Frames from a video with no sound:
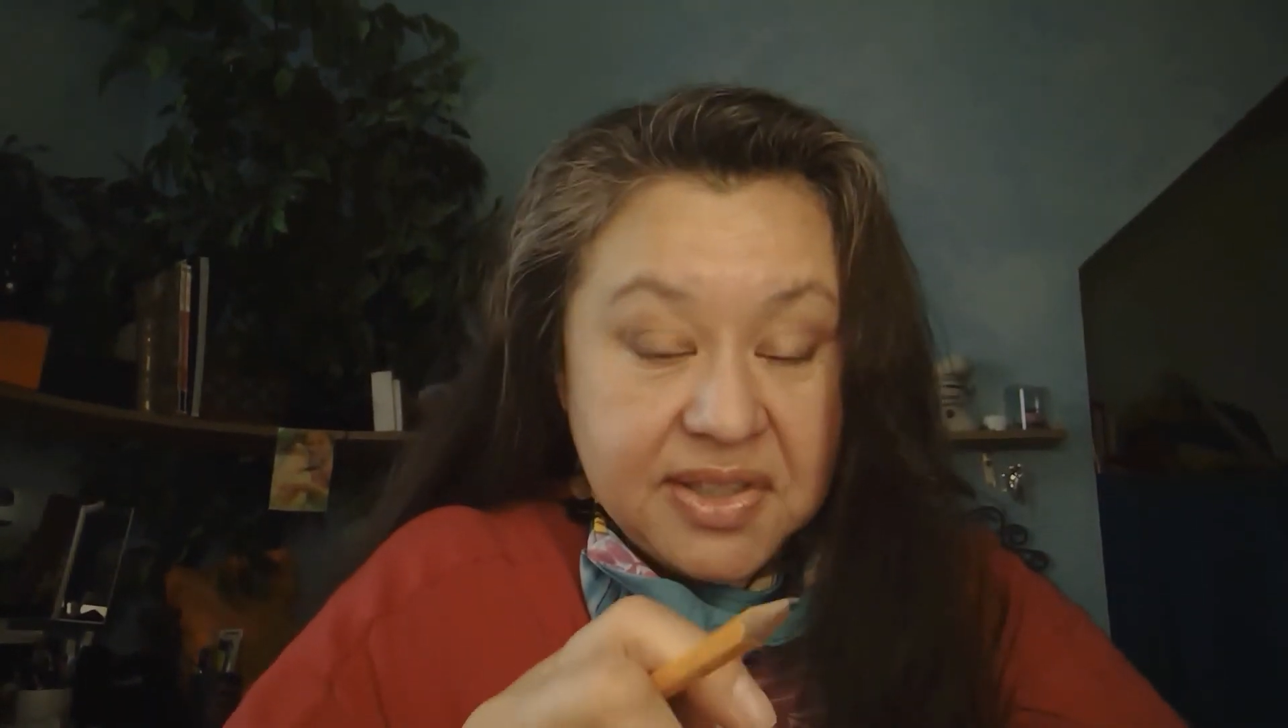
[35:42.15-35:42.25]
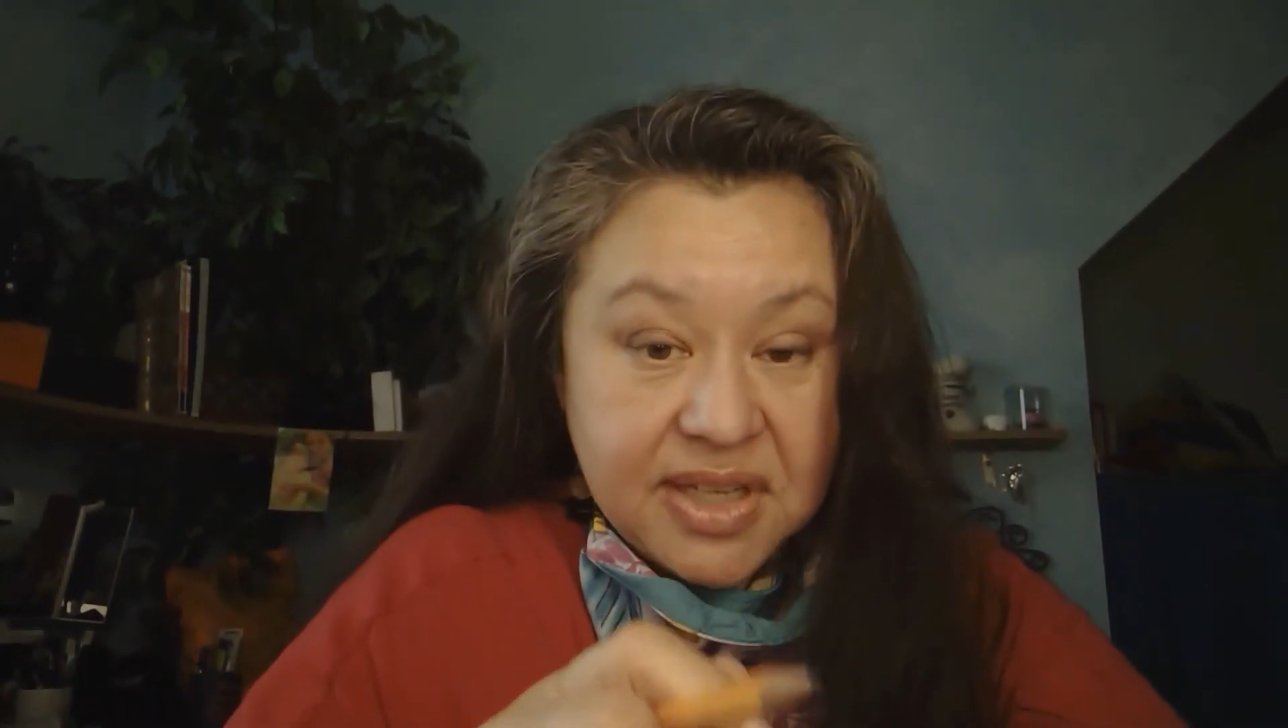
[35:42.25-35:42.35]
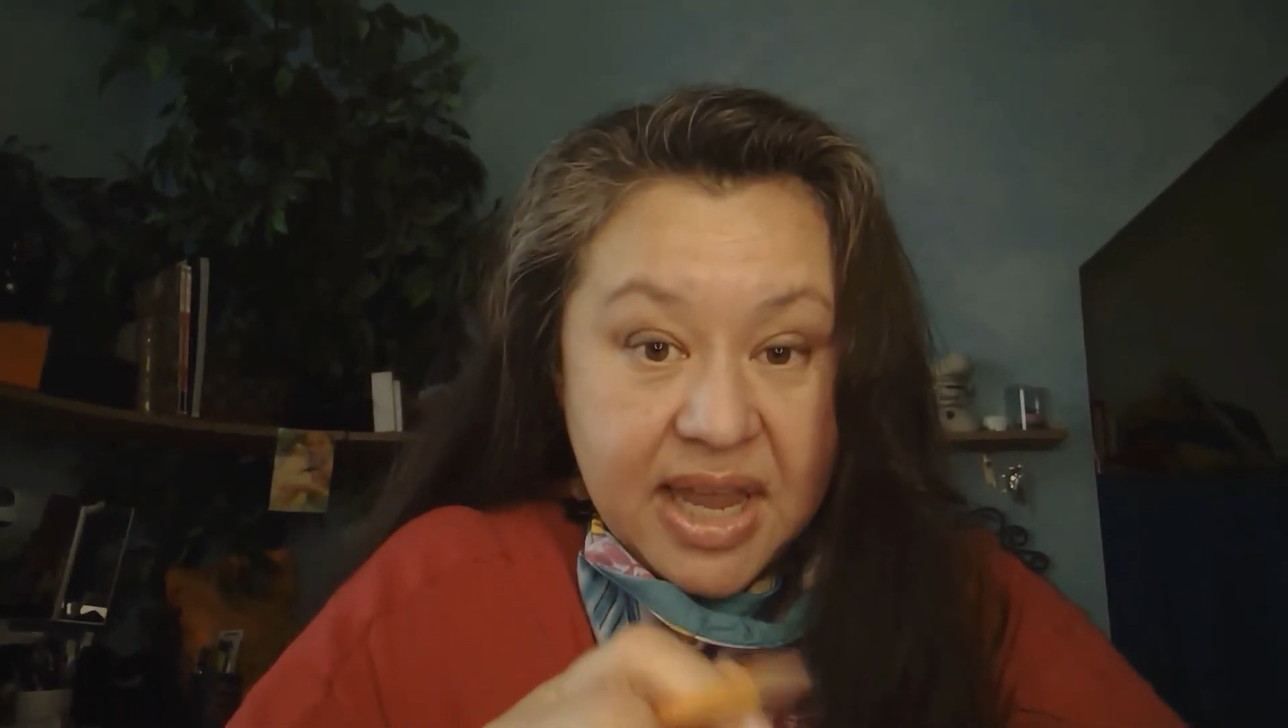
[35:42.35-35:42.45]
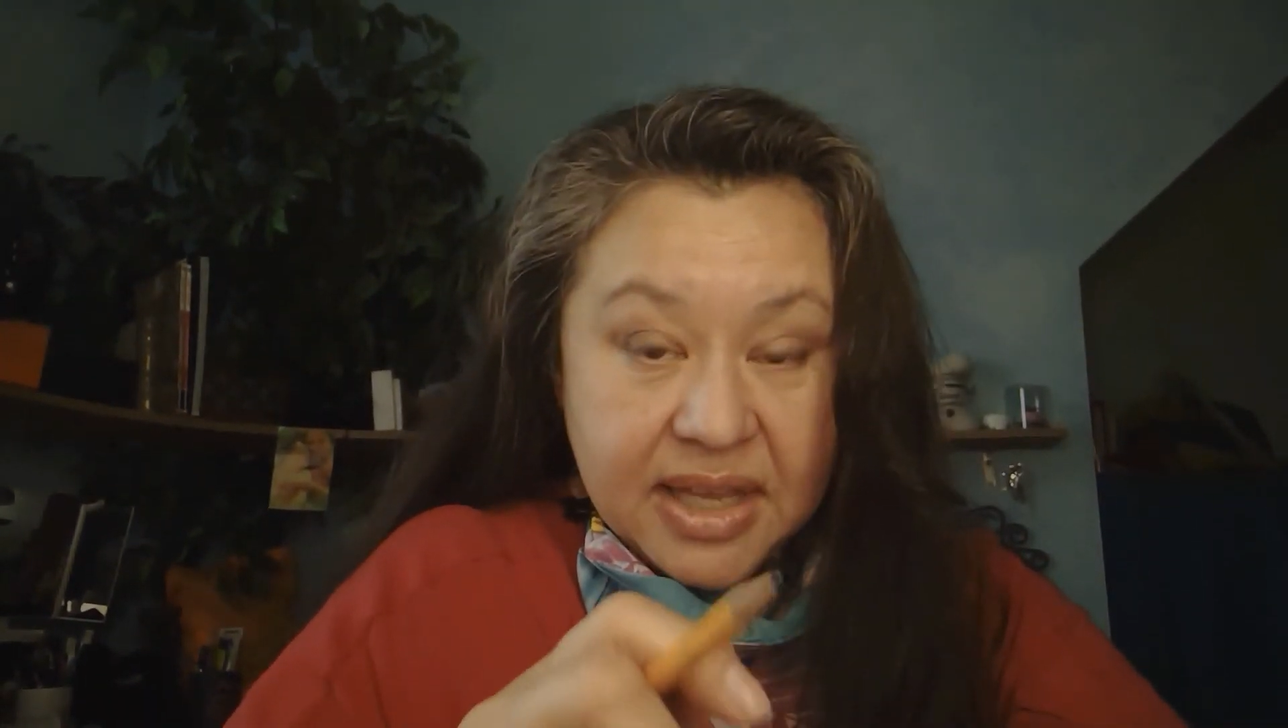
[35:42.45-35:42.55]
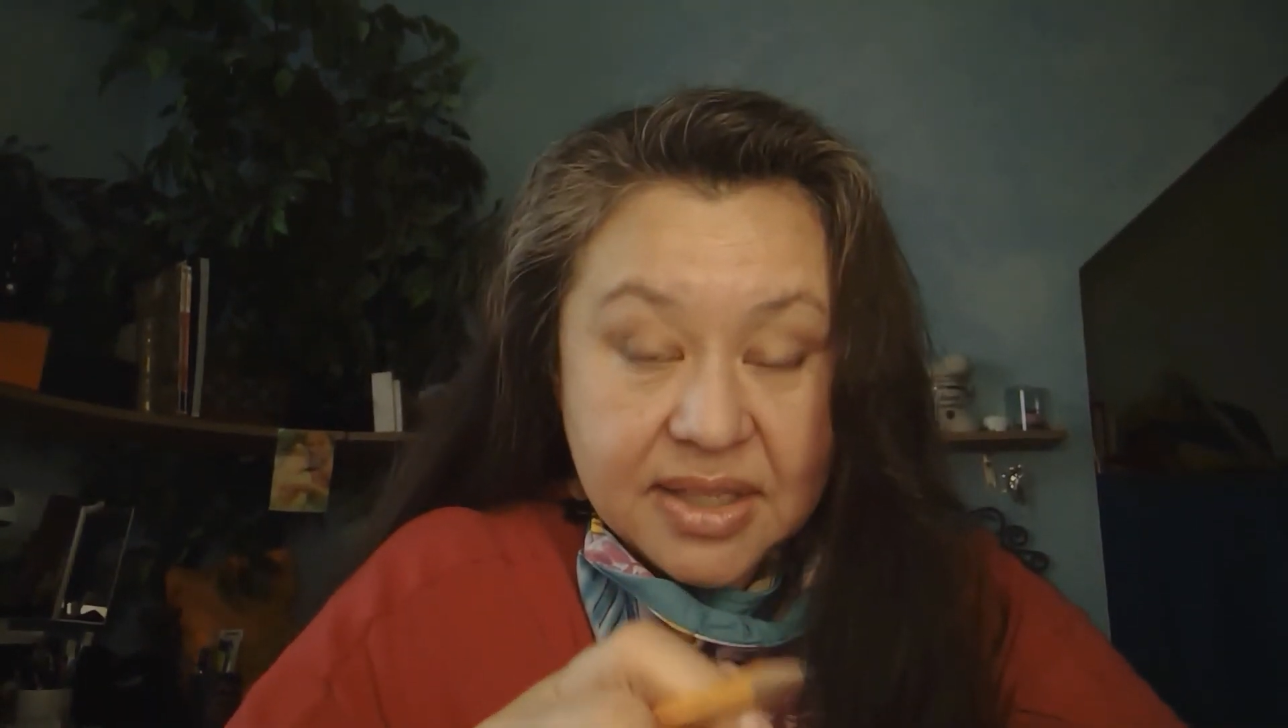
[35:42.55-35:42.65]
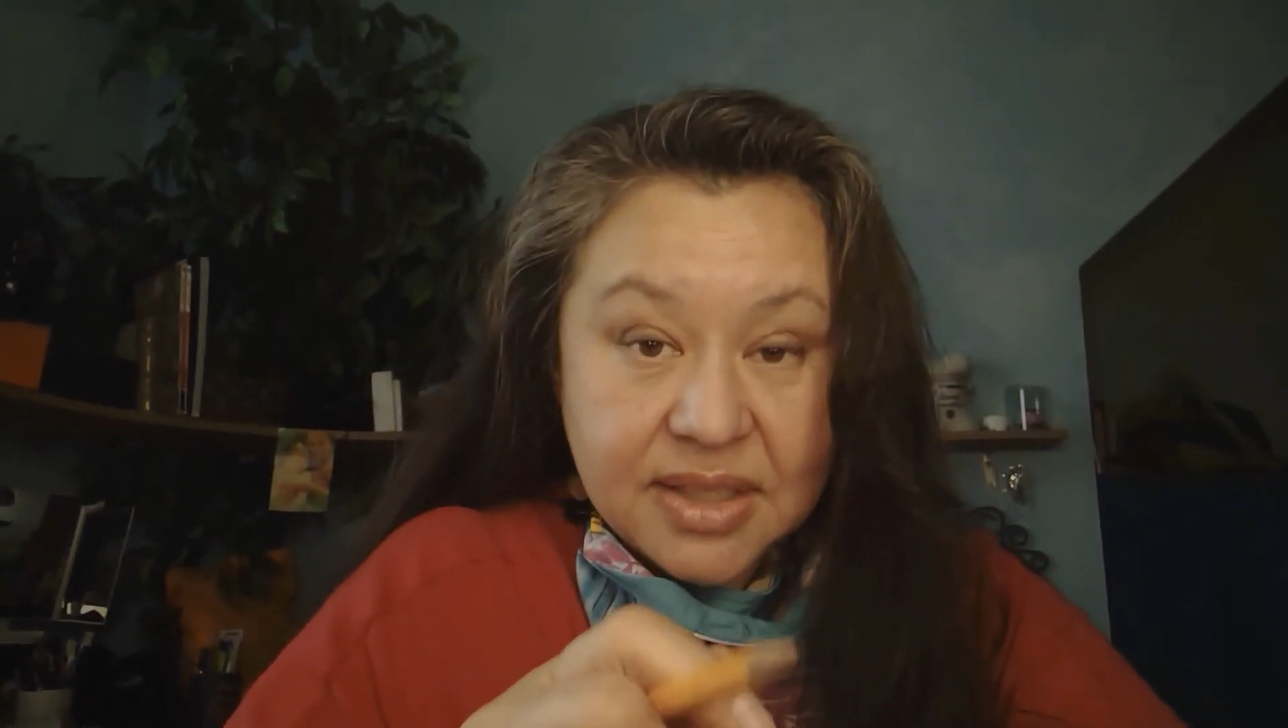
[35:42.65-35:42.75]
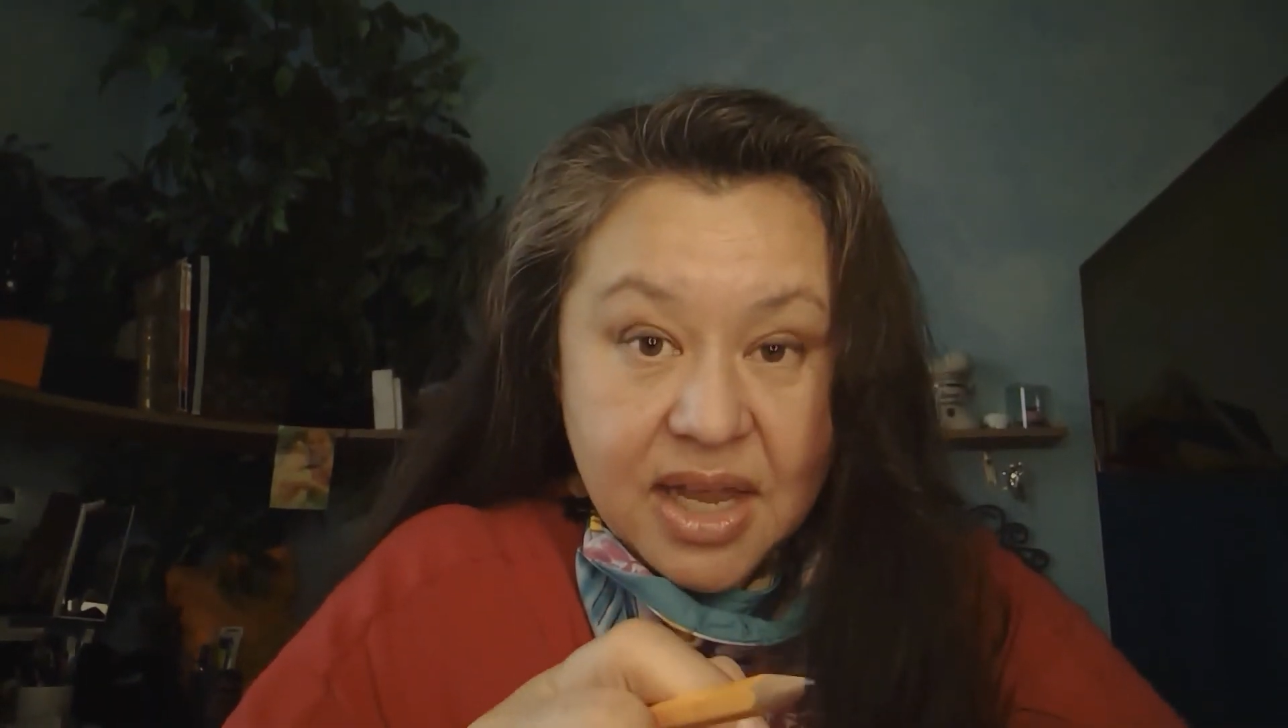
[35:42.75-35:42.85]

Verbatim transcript: da-da-da-da, and you're